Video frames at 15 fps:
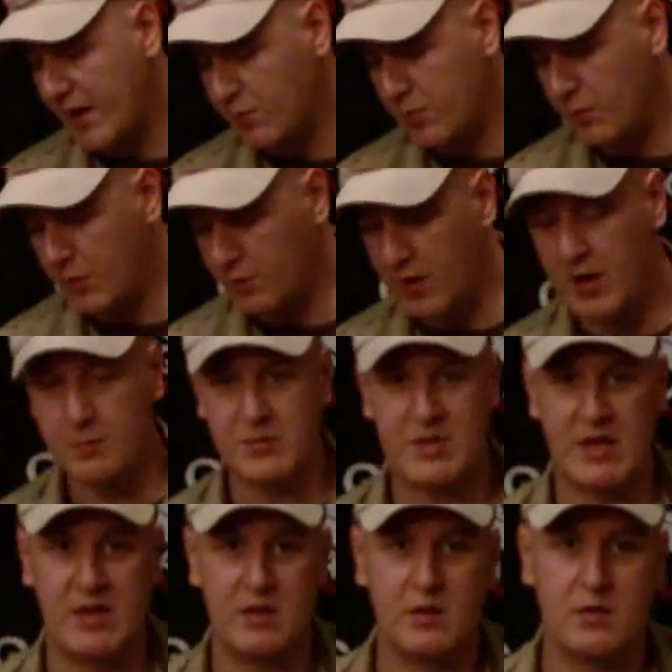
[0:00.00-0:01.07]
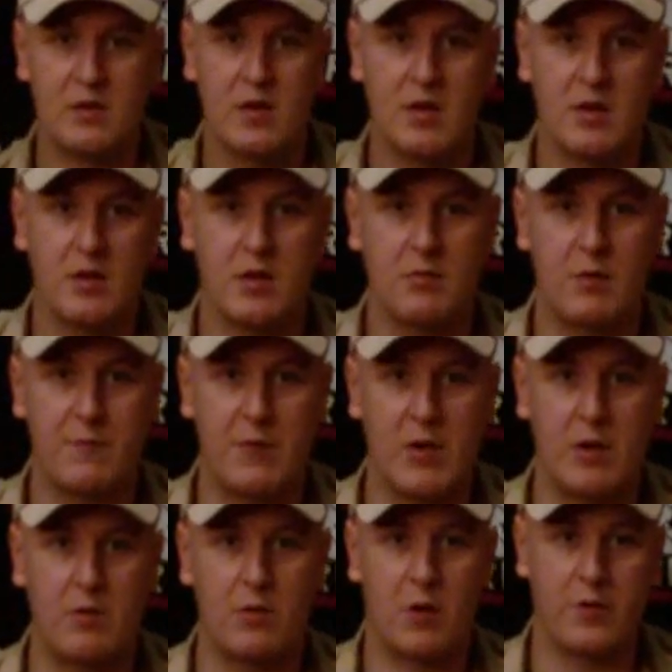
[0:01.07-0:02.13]
that, we will update the
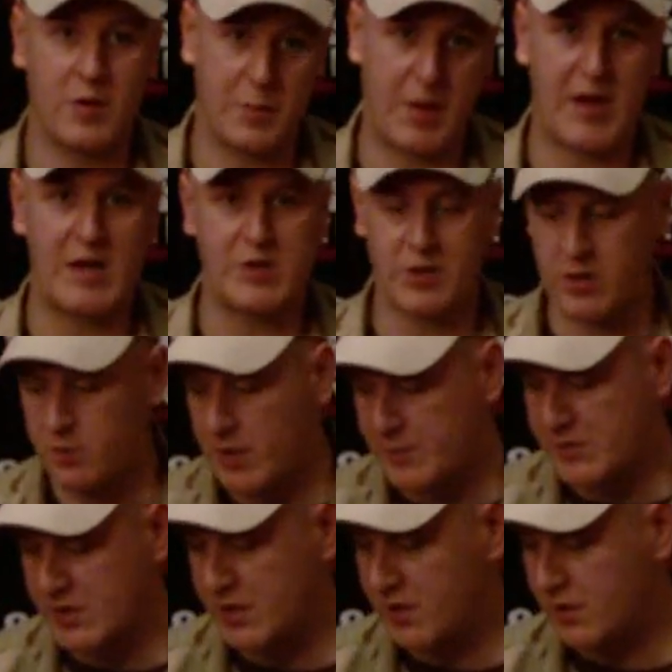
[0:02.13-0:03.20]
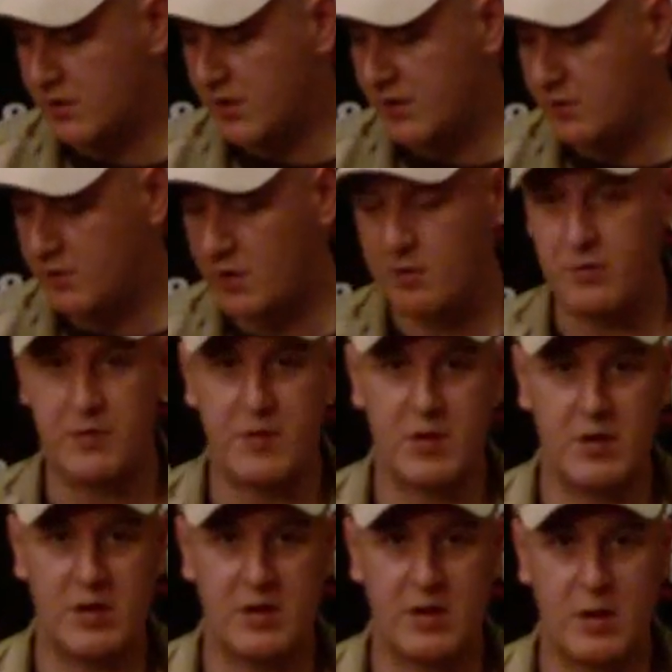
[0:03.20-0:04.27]
review on the page on the website and let you know if we've
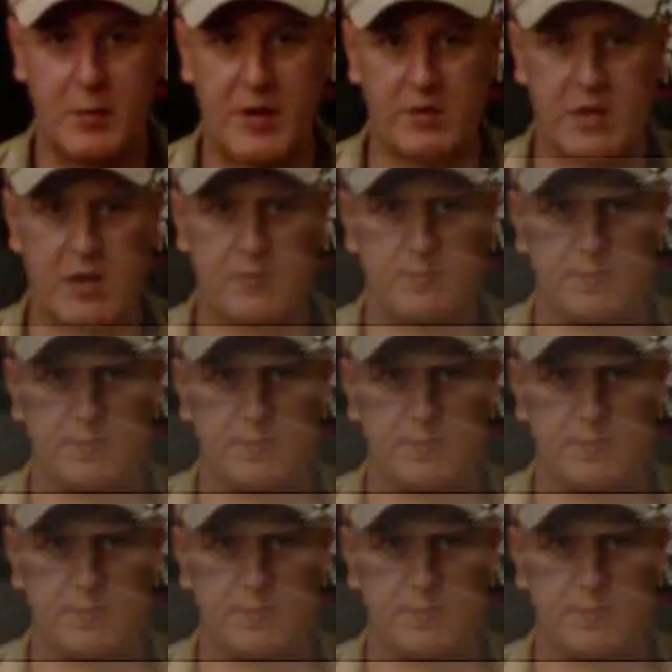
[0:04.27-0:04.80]
heard anything about that.